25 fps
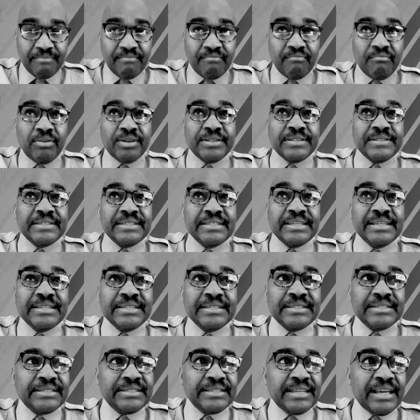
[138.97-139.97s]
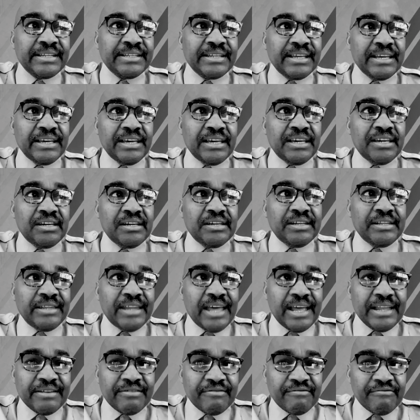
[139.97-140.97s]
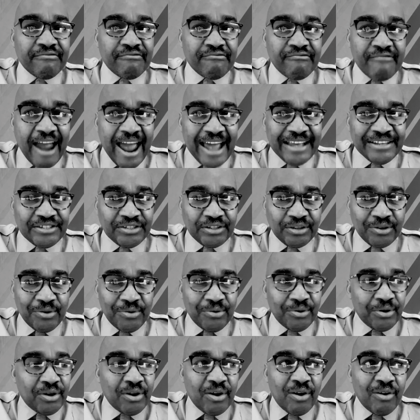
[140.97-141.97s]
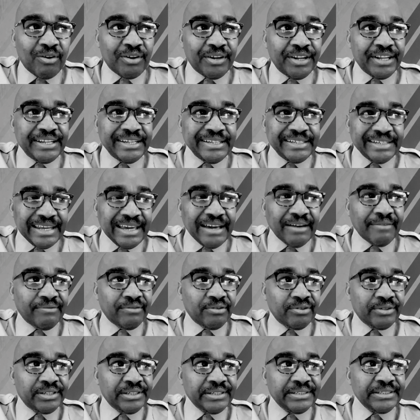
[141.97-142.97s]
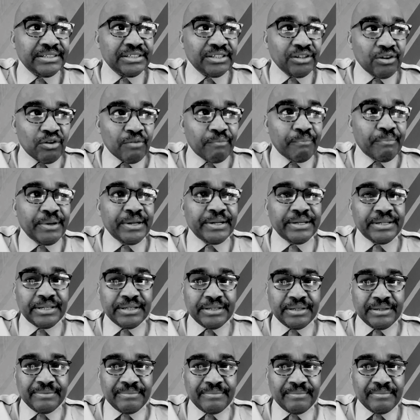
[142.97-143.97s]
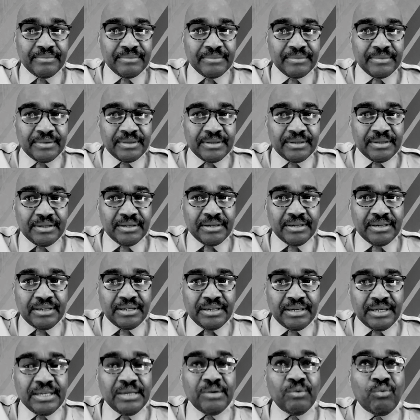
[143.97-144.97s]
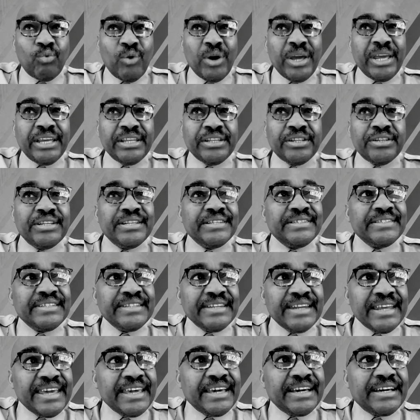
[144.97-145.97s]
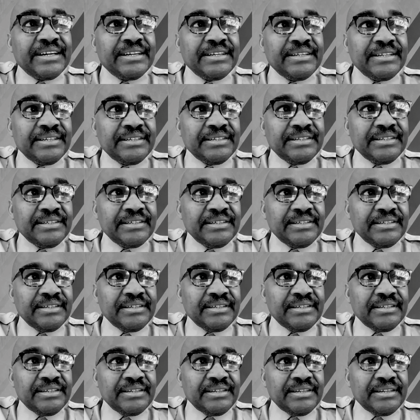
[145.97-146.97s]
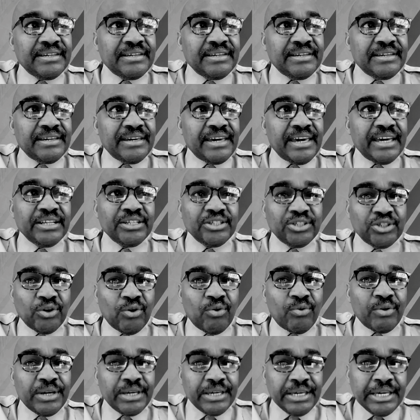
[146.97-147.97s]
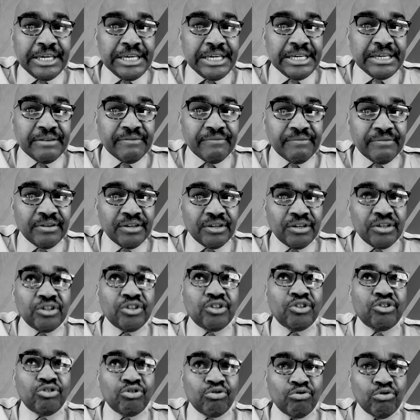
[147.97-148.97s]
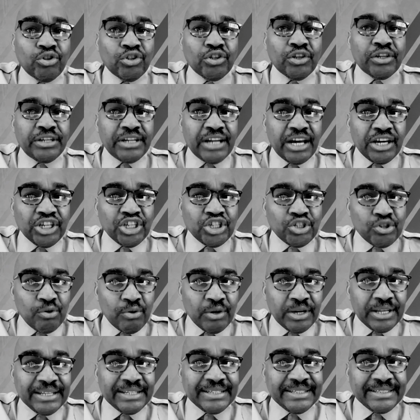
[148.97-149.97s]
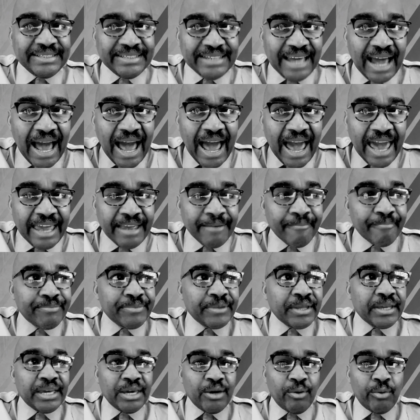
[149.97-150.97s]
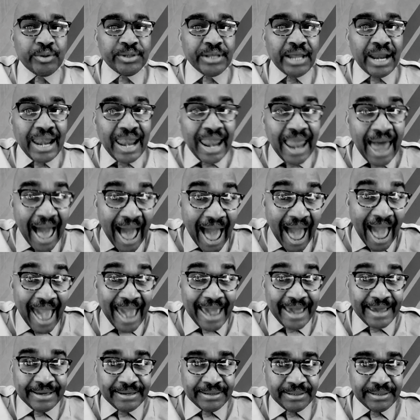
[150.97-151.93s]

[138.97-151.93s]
But since that that rascal called the devil, the serpent, he went into the snake and told Eve you shall not surely die. It was a lie.